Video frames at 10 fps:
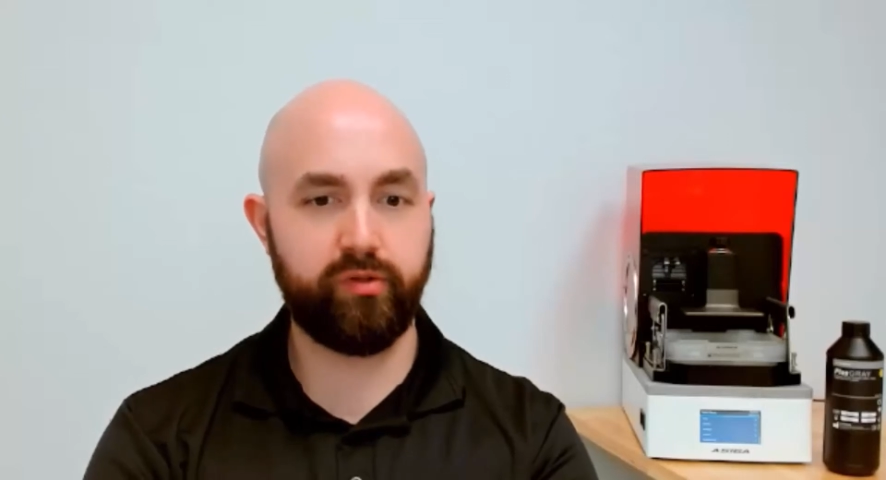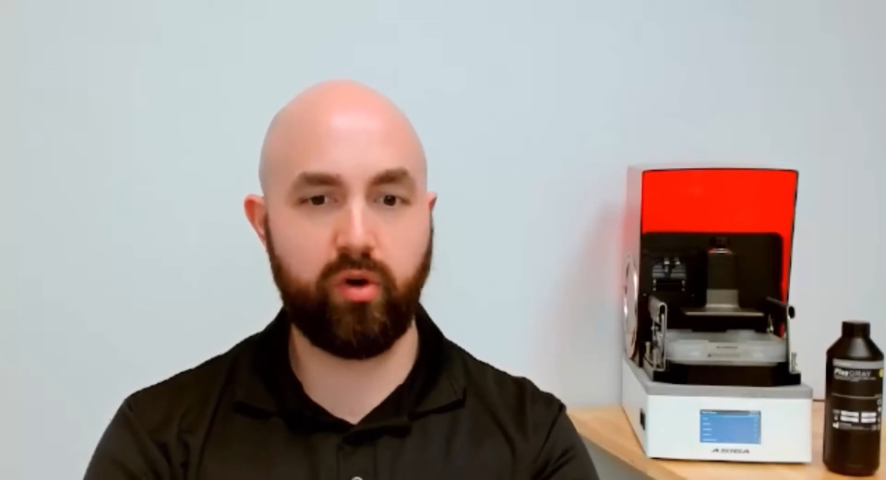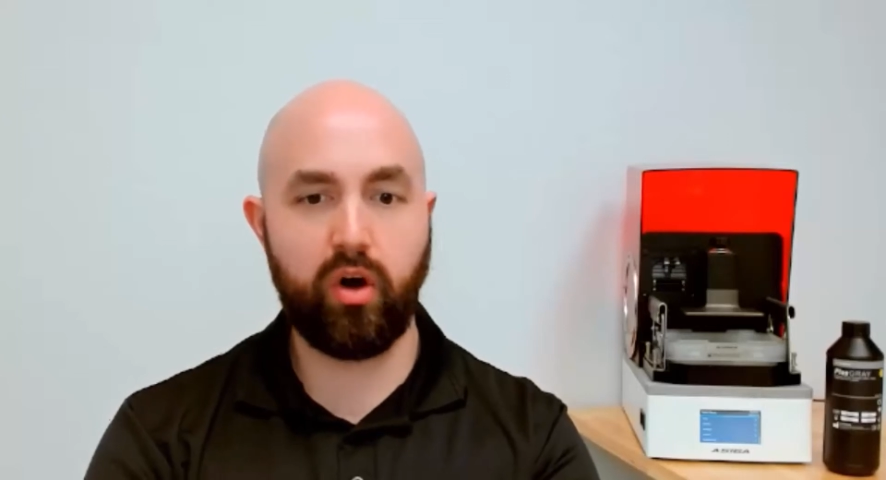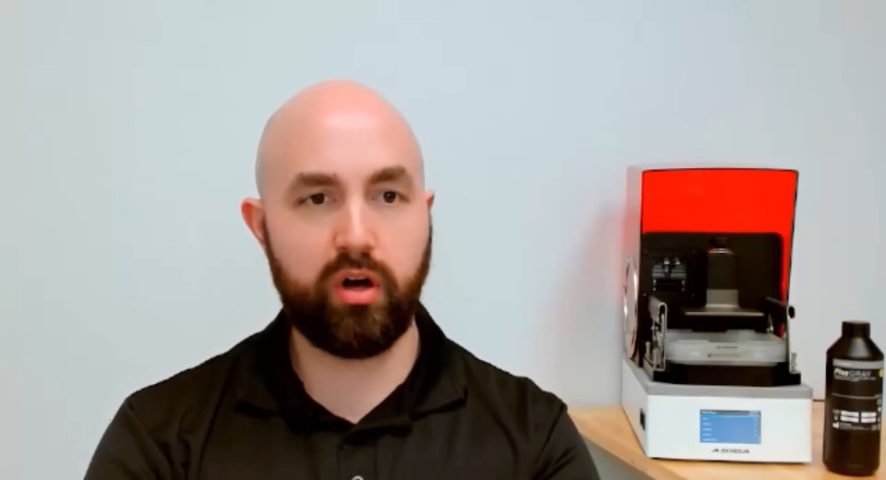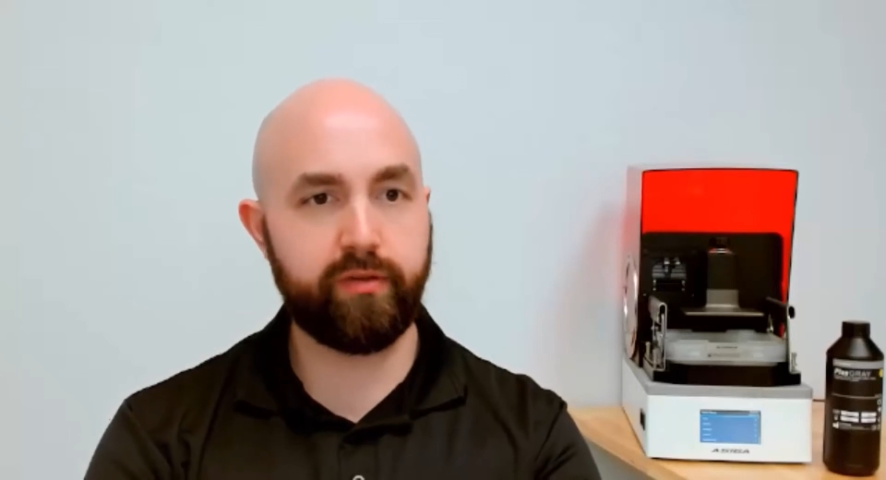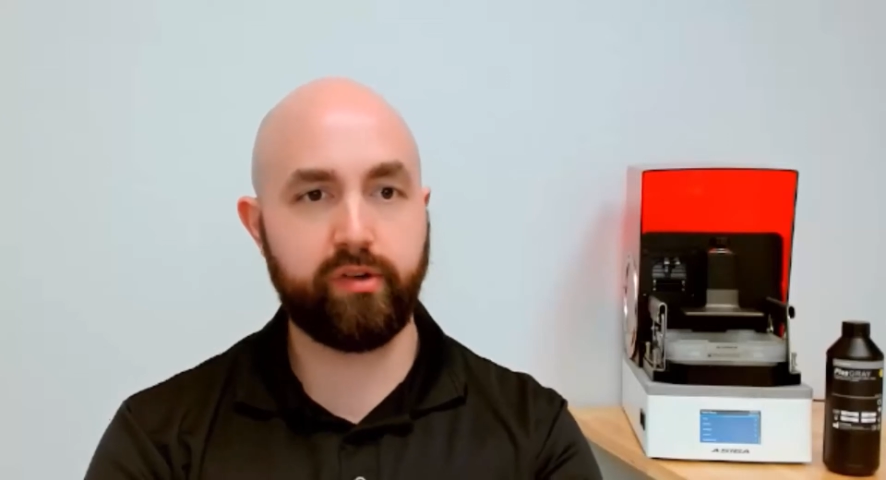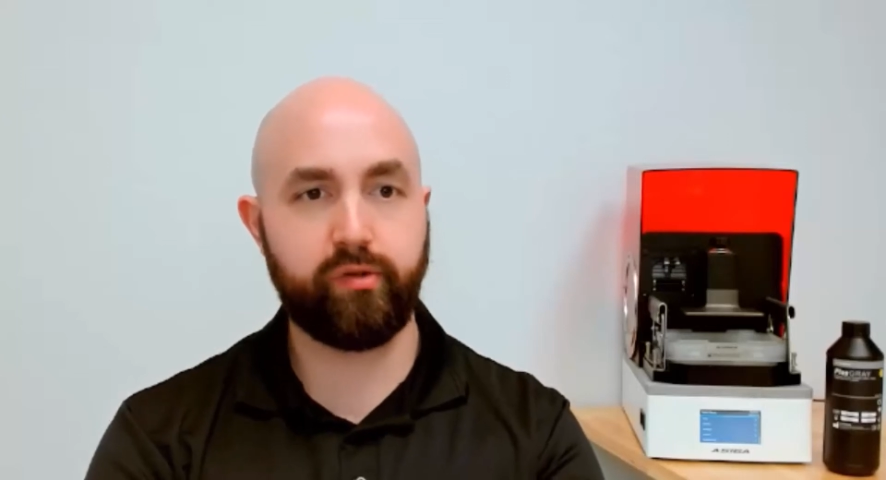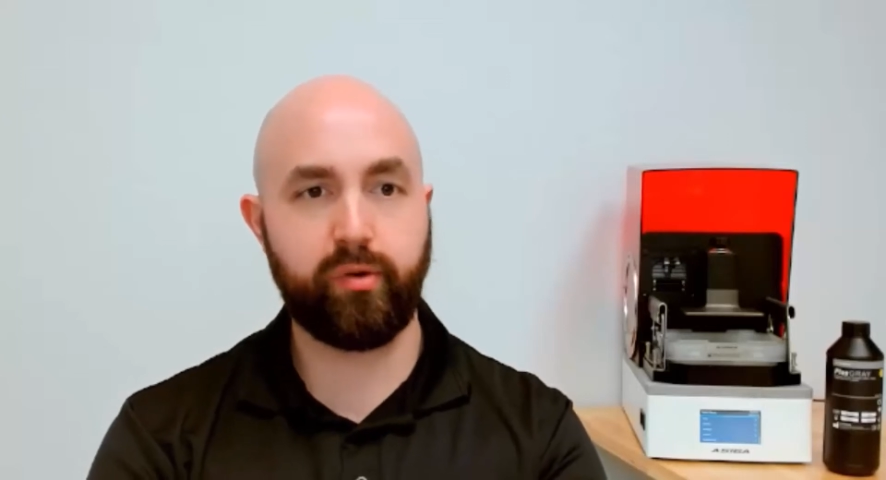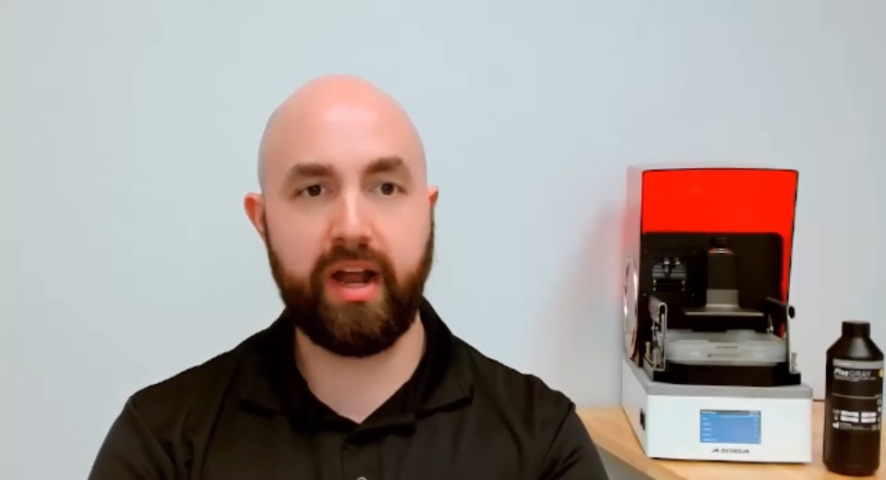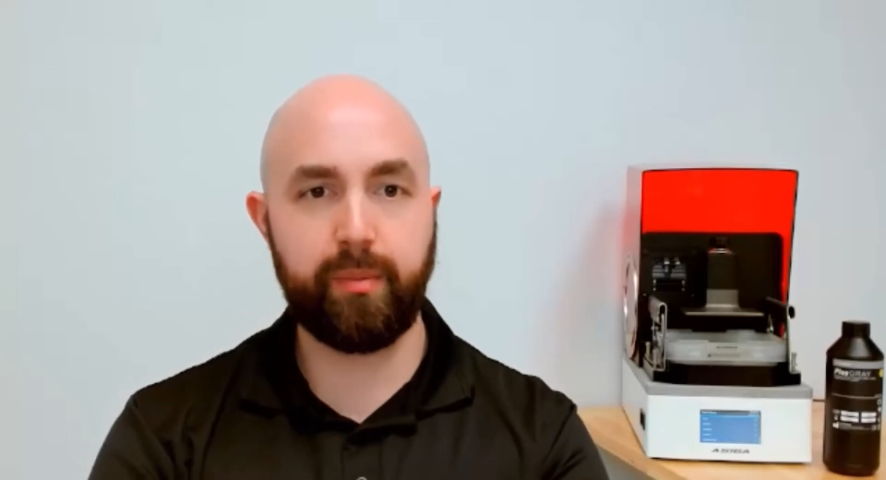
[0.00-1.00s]
So all of your
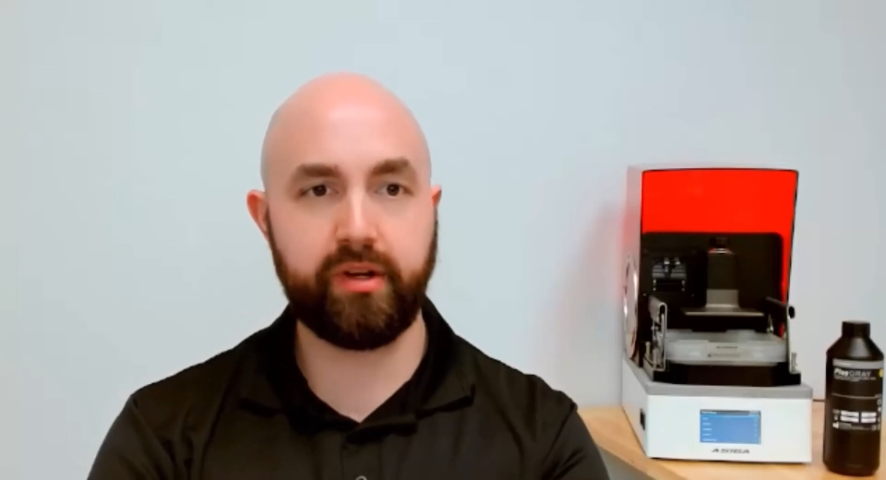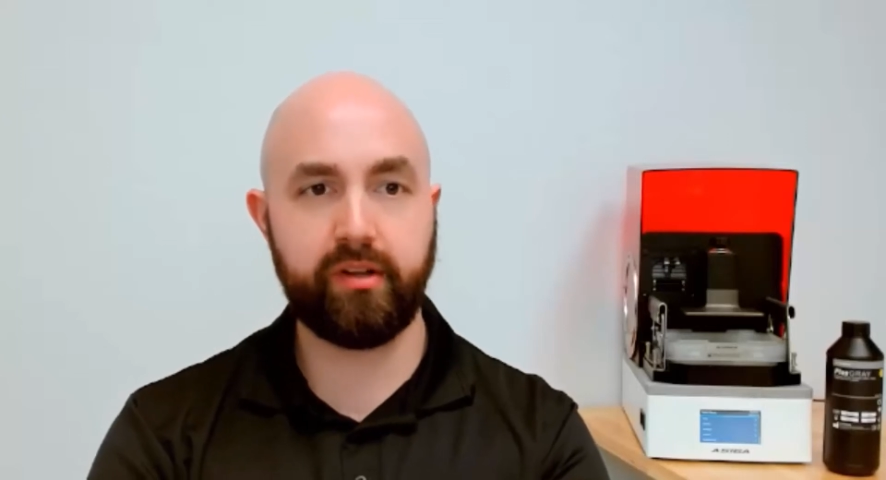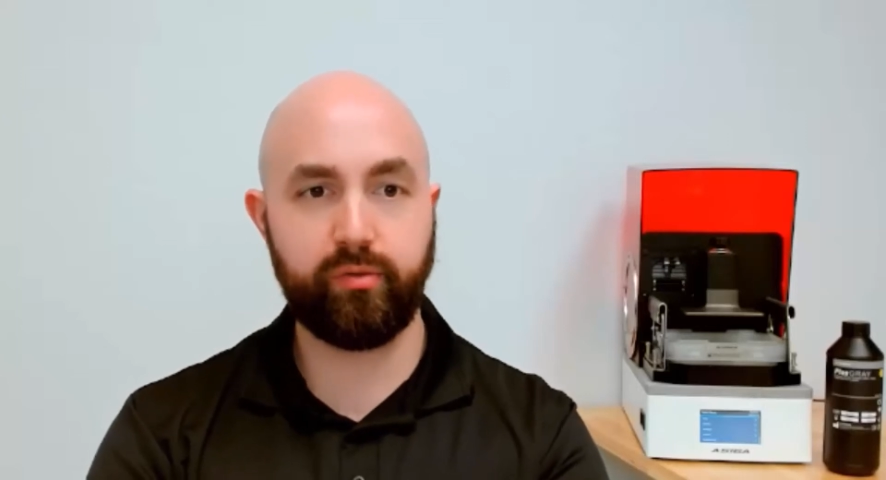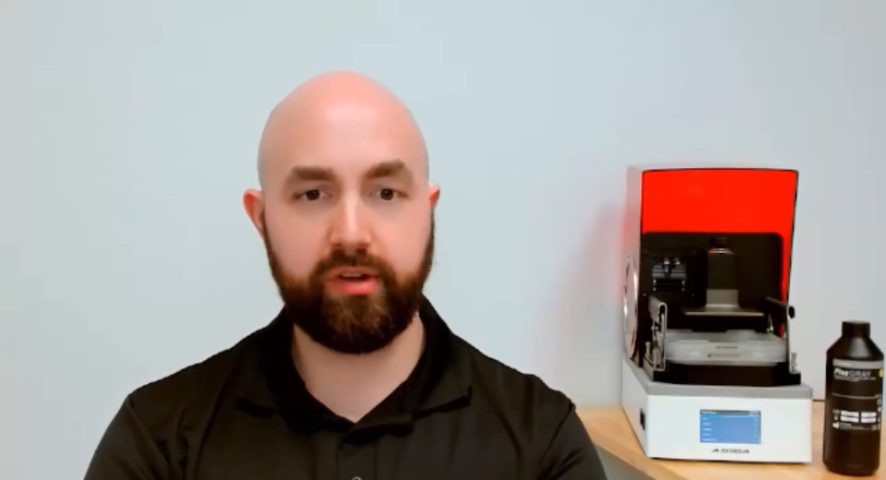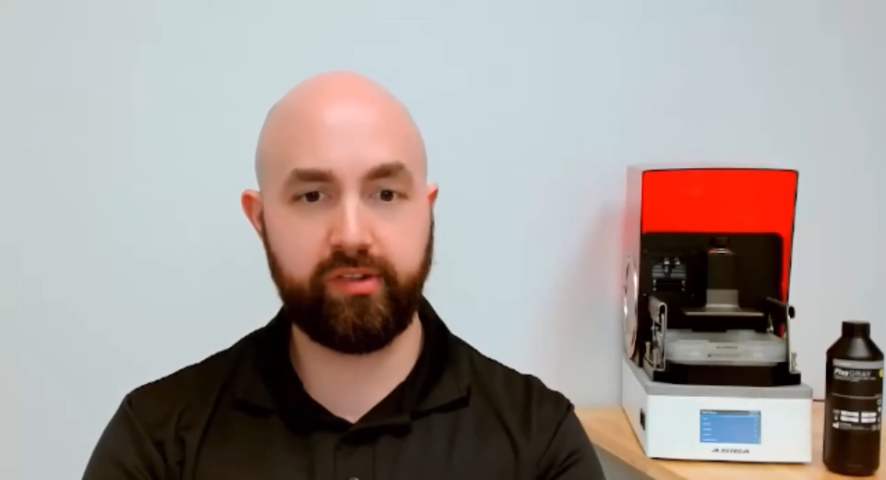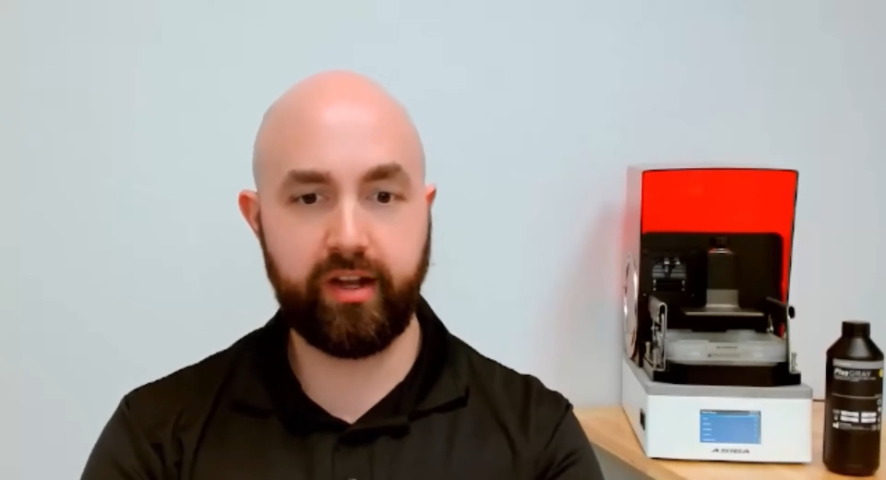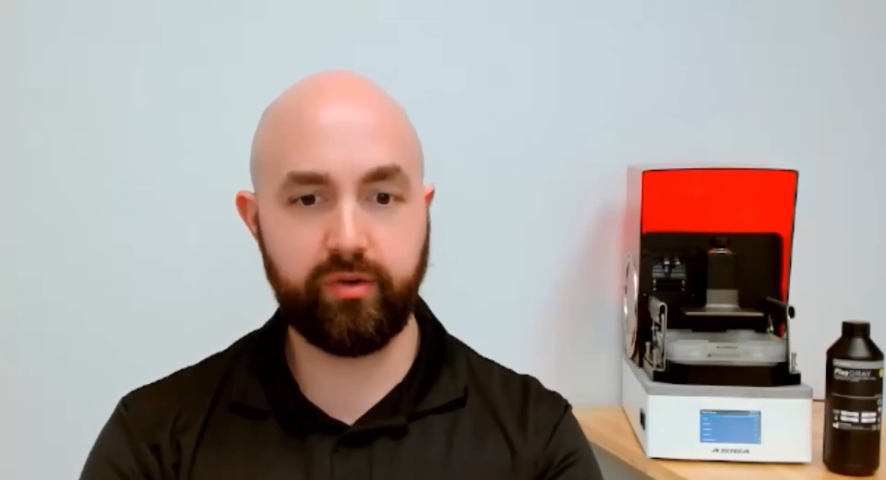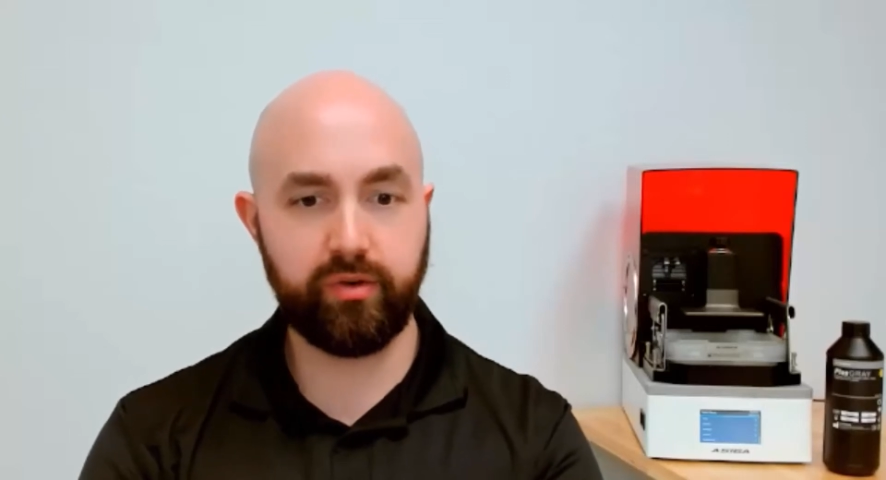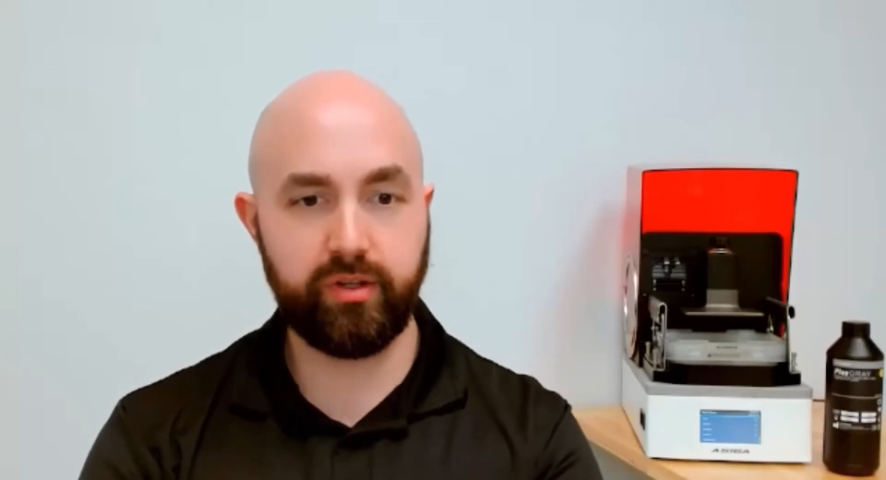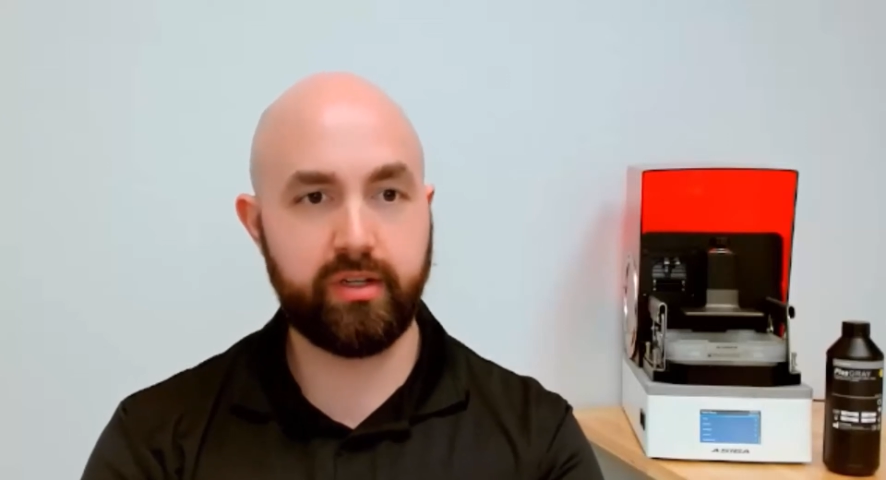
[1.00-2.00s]
scrap gets recycled.